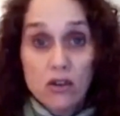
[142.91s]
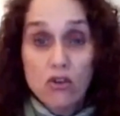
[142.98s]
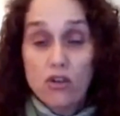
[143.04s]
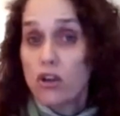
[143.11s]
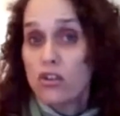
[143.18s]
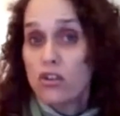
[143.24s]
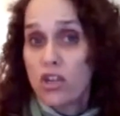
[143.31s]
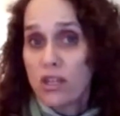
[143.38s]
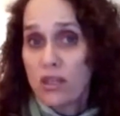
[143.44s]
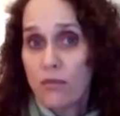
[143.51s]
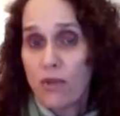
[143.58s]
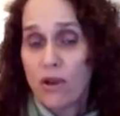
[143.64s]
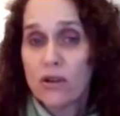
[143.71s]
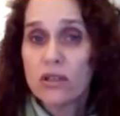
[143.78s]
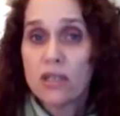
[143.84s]
Go check
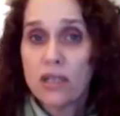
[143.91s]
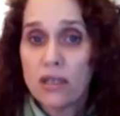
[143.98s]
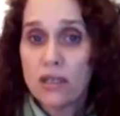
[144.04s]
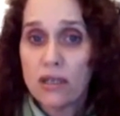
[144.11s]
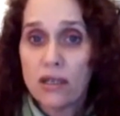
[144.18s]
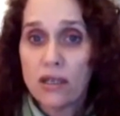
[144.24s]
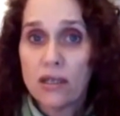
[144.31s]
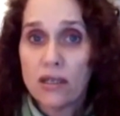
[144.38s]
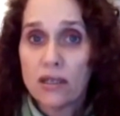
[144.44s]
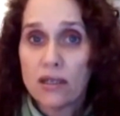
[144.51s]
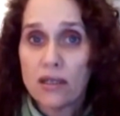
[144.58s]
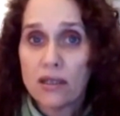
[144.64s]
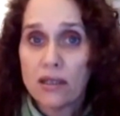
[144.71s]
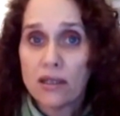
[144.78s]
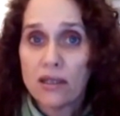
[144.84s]
them out and
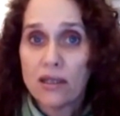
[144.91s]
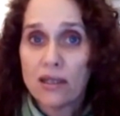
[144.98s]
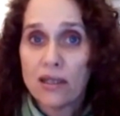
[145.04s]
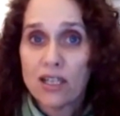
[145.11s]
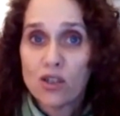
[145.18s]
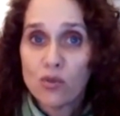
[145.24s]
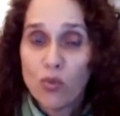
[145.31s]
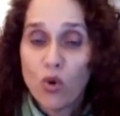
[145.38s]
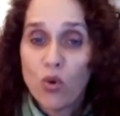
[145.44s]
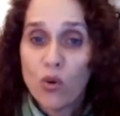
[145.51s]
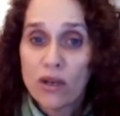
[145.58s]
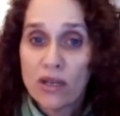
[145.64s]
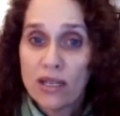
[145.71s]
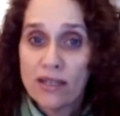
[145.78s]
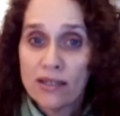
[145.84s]
explore
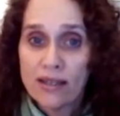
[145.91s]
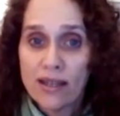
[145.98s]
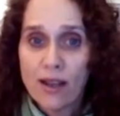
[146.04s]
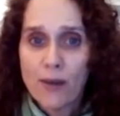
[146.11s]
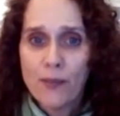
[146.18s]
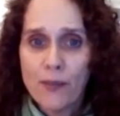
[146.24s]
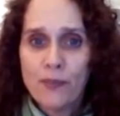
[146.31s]
what is there.